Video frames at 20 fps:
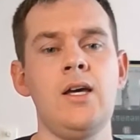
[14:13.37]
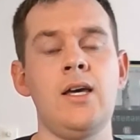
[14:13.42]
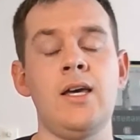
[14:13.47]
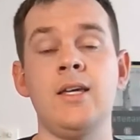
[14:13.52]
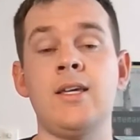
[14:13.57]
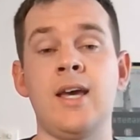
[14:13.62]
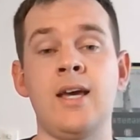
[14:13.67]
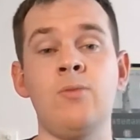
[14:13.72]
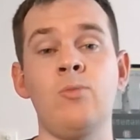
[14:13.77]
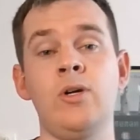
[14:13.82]
He
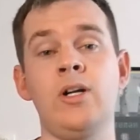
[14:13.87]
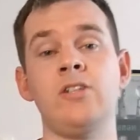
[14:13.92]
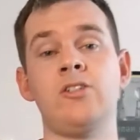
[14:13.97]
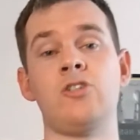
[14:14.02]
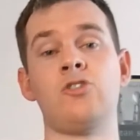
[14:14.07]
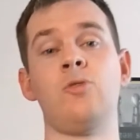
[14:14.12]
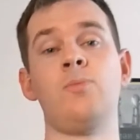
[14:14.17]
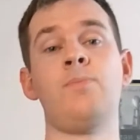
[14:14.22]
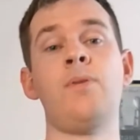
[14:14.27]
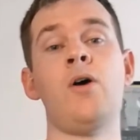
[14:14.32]
can win us
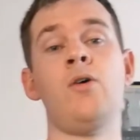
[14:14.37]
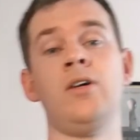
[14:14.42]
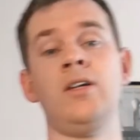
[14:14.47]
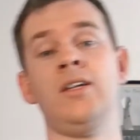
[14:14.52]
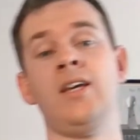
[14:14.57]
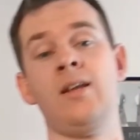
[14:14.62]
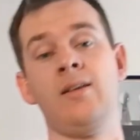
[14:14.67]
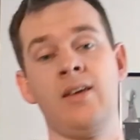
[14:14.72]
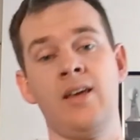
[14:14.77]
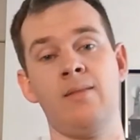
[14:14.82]
a Super Bowl. He
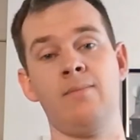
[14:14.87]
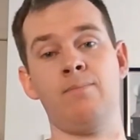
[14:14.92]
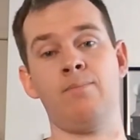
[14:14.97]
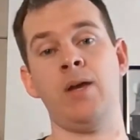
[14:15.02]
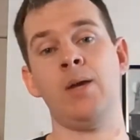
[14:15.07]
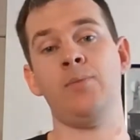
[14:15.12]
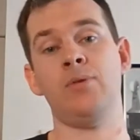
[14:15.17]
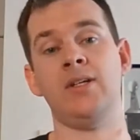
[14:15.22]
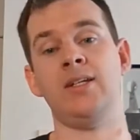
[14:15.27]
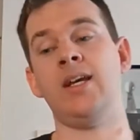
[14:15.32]
can get
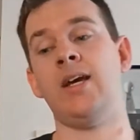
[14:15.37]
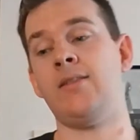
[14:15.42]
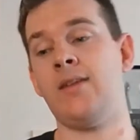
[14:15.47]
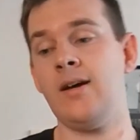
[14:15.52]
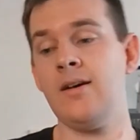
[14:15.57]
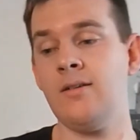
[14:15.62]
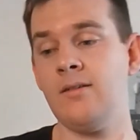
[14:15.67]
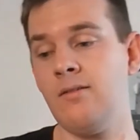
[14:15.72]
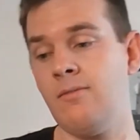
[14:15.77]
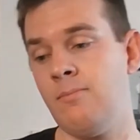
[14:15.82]
people
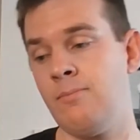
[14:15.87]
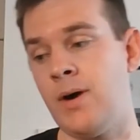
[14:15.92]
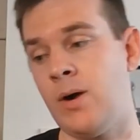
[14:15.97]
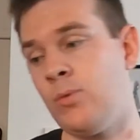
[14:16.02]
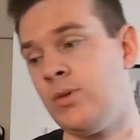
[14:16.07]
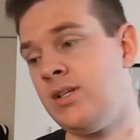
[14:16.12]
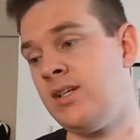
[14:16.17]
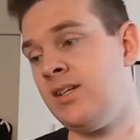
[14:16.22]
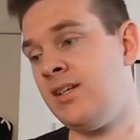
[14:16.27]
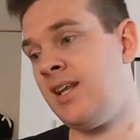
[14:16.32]
together.
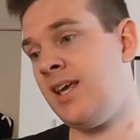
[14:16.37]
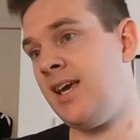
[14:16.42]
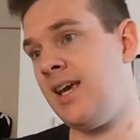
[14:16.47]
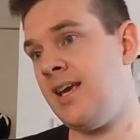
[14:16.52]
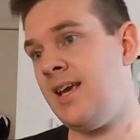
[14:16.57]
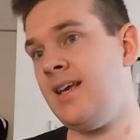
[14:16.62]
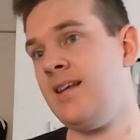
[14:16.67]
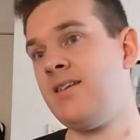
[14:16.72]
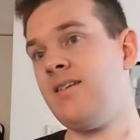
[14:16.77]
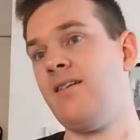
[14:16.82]
But we didn't
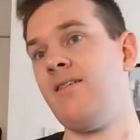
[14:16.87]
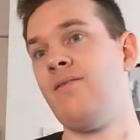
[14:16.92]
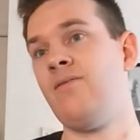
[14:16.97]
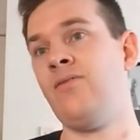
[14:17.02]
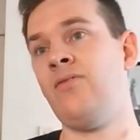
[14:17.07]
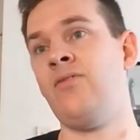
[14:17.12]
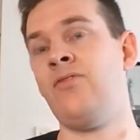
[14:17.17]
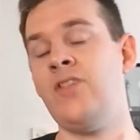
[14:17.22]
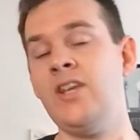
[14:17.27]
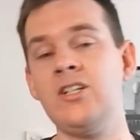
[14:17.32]
need
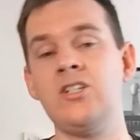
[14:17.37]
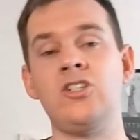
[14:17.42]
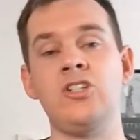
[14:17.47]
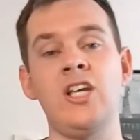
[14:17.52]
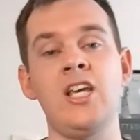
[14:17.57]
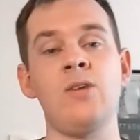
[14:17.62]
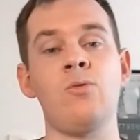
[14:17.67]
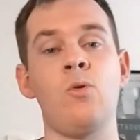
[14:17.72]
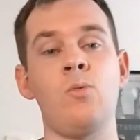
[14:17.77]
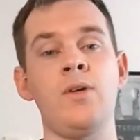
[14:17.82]
this
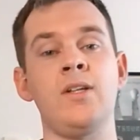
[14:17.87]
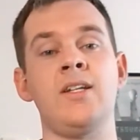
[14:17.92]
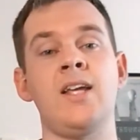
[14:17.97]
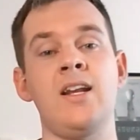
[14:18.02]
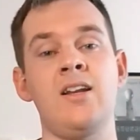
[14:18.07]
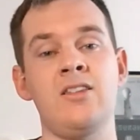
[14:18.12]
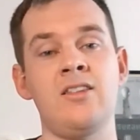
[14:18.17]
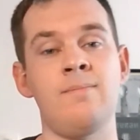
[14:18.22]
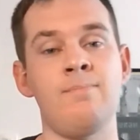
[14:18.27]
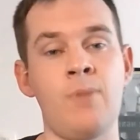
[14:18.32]
year. What we
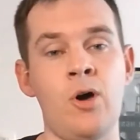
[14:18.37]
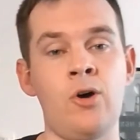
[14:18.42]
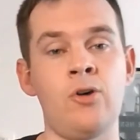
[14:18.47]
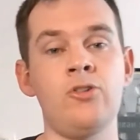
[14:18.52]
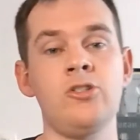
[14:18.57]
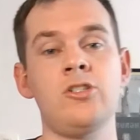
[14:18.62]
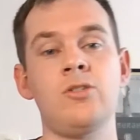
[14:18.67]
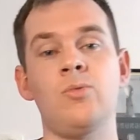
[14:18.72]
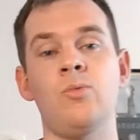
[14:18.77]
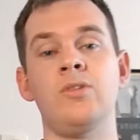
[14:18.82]
needed the
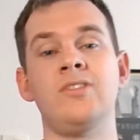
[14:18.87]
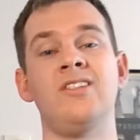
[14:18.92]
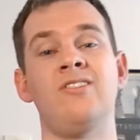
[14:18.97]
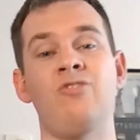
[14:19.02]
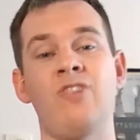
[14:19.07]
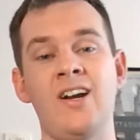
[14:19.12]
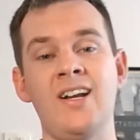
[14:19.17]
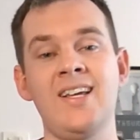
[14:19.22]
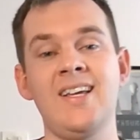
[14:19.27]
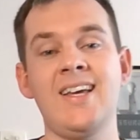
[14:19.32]
most was a
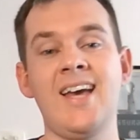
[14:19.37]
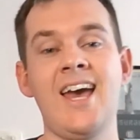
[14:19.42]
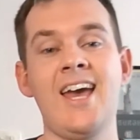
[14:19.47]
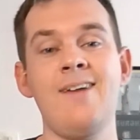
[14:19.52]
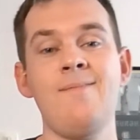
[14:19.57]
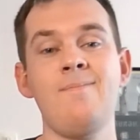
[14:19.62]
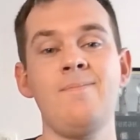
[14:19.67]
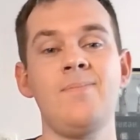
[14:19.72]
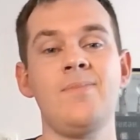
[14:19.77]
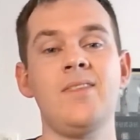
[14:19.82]
running
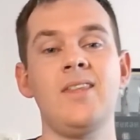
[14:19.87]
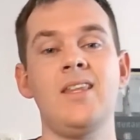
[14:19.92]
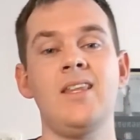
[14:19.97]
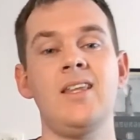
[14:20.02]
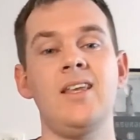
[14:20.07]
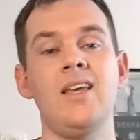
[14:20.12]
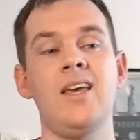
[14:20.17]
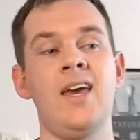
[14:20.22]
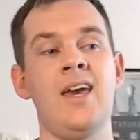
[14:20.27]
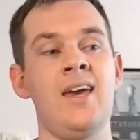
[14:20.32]
game
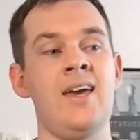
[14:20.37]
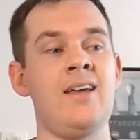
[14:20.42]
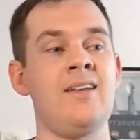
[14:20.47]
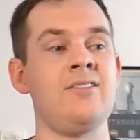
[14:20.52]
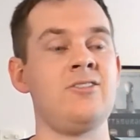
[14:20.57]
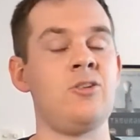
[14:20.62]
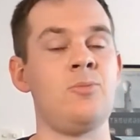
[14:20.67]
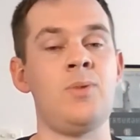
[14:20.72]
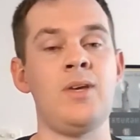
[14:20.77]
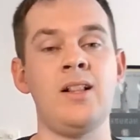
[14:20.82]

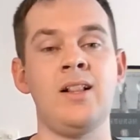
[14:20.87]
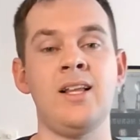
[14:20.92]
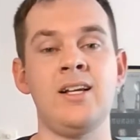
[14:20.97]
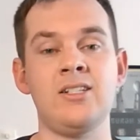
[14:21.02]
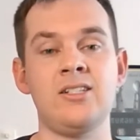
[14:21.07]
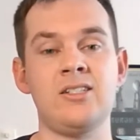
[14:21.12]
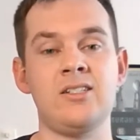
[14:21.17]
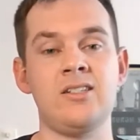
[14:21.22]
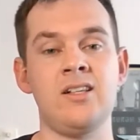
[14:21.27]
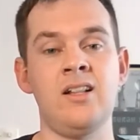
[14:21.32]
and to be
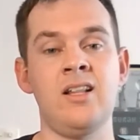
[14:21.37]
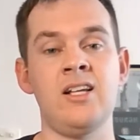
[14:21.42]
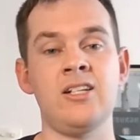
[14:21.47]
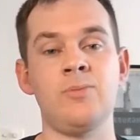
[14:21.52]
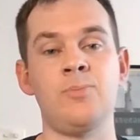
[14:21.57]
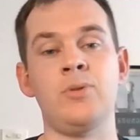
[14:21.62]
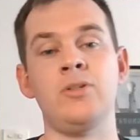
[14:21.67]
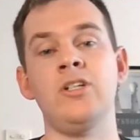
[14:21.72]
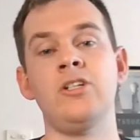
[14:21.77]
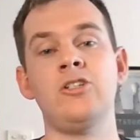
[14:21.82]
less
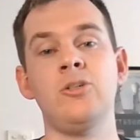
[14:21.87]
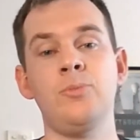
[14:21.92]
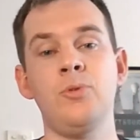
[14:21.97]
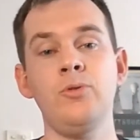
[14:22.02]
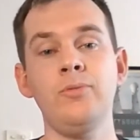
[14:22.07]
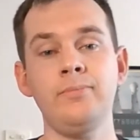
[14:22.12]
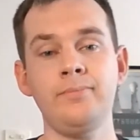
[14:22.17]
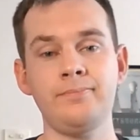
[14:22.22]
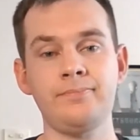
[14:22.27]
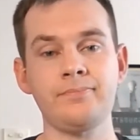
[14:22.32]

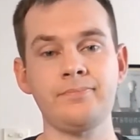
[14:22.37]
predictable.